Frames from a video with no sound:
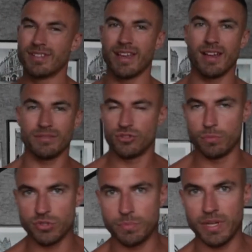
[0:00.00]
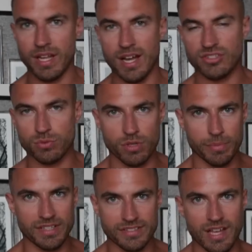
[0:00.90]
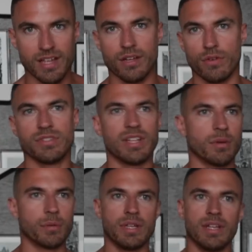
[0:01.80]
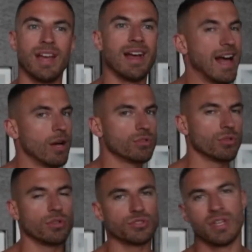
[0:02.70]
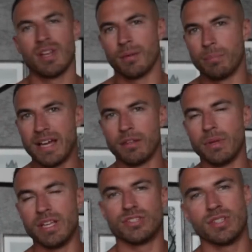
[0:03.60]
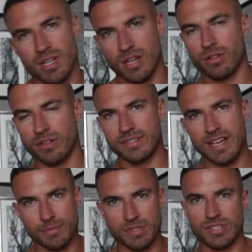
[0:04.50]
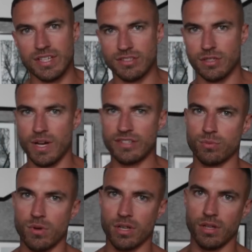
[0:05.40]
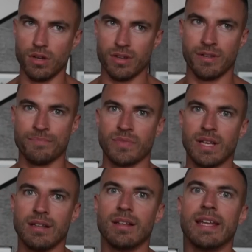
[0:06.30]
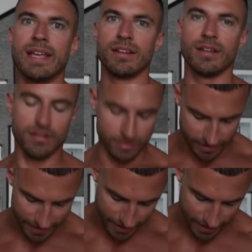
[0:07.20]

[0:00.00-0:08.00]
to get too much bigger. I just want to be aesthetic. Obviously, I'm going to be outdoors by the beach a lot of time this year. So I just want to look leaner than